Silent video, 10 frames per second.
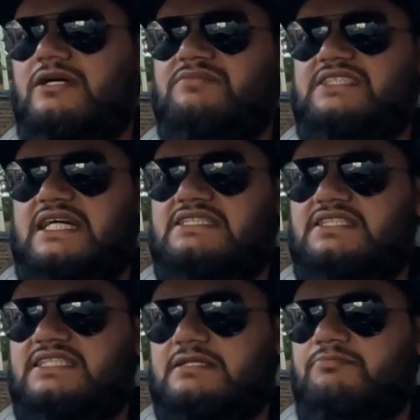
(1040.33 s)
sat, I'd say
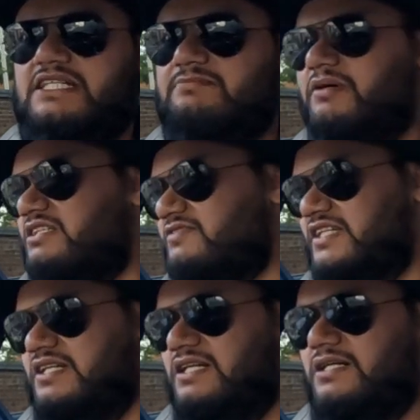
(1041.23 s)
the best part of the
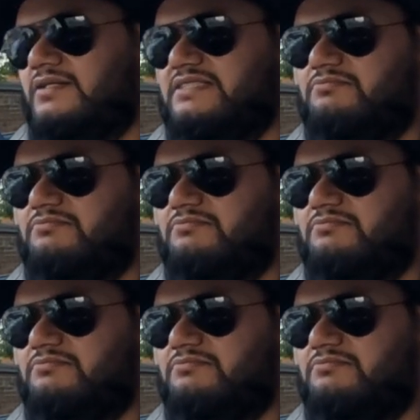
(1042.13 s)
car is